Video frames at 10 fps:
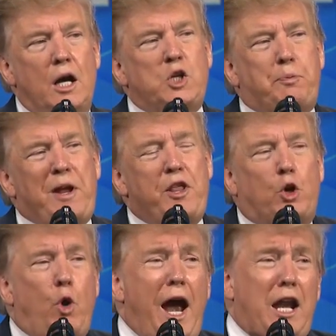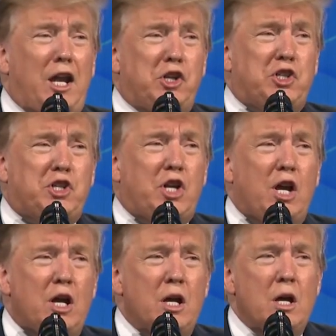It's been the greatest
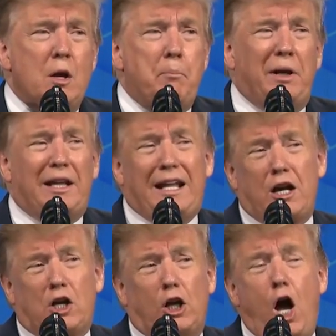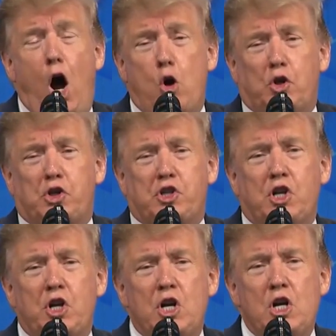political hoax
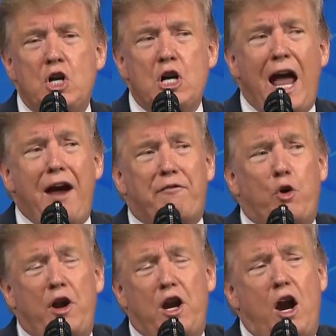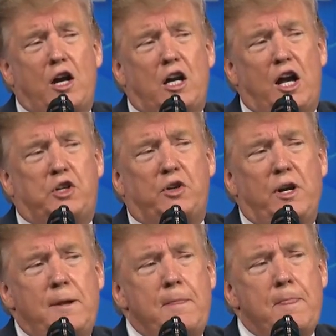ever in our country.